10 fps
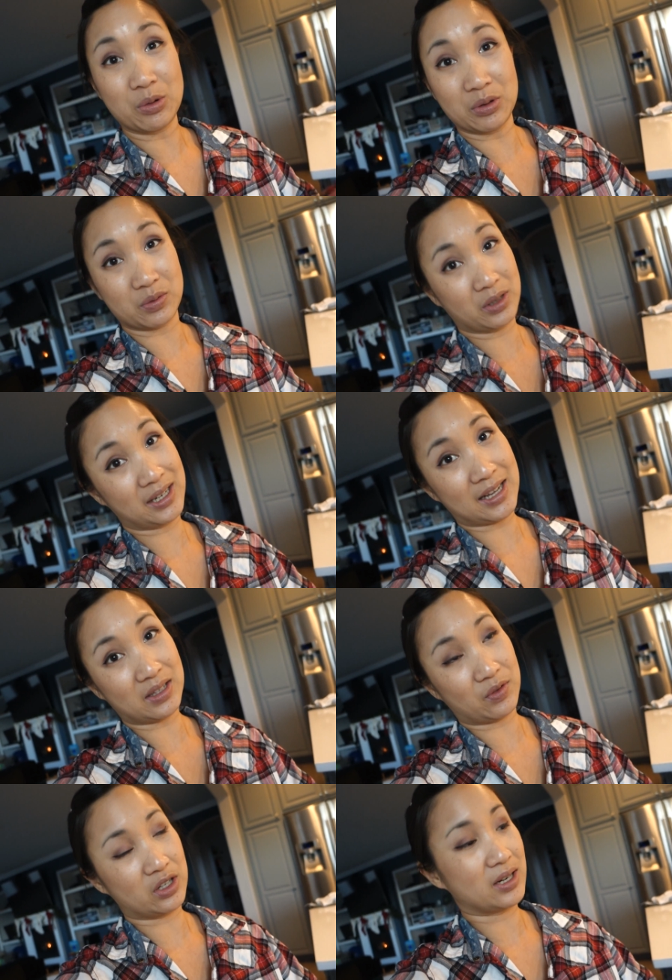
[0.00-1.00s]
cool. It's really nice
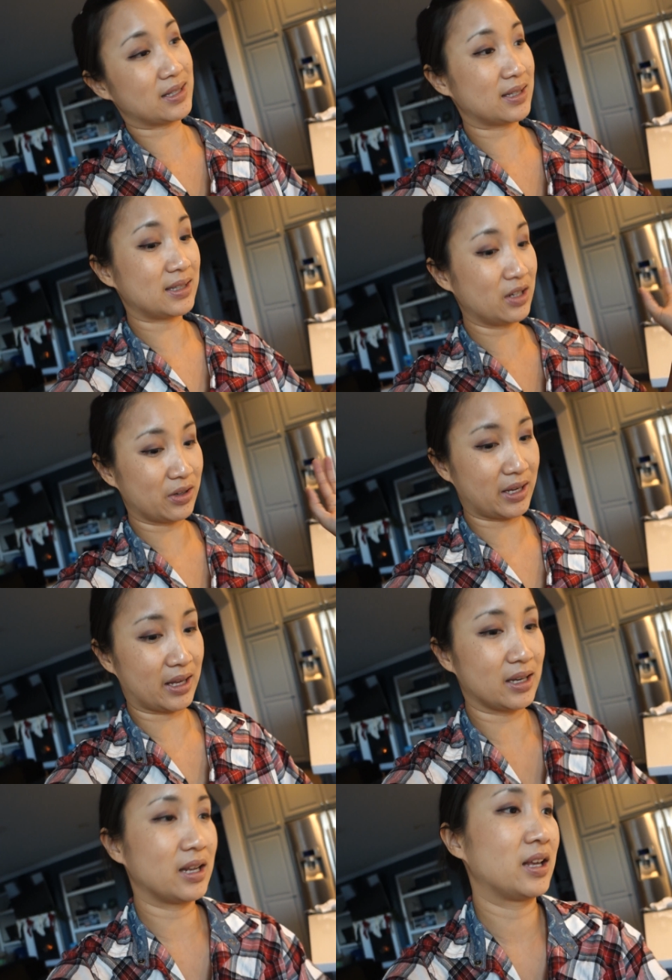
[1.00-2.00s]
of her. Nice to see her
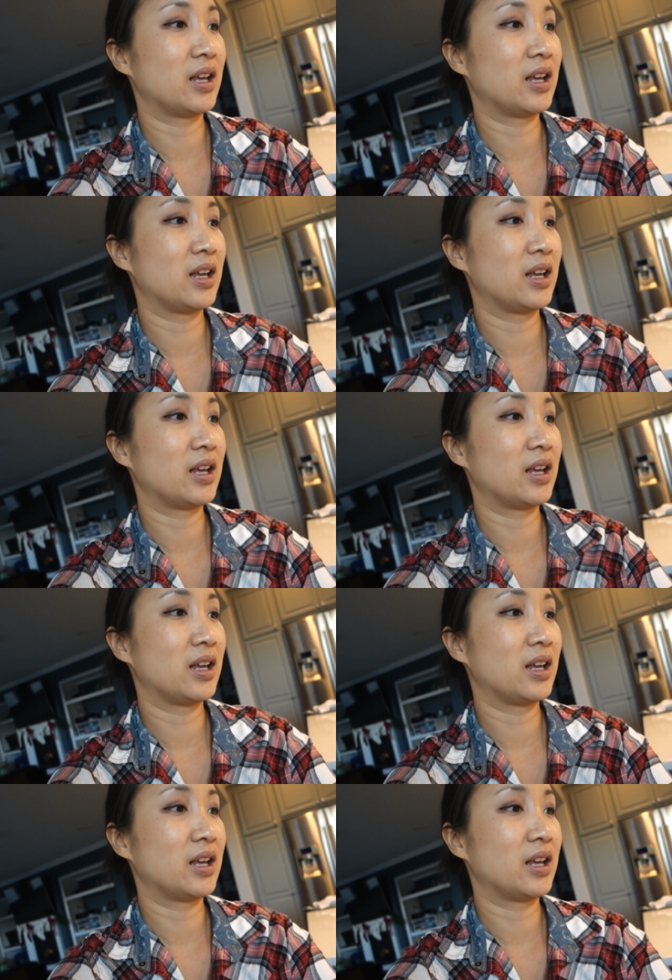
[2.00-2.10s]
again.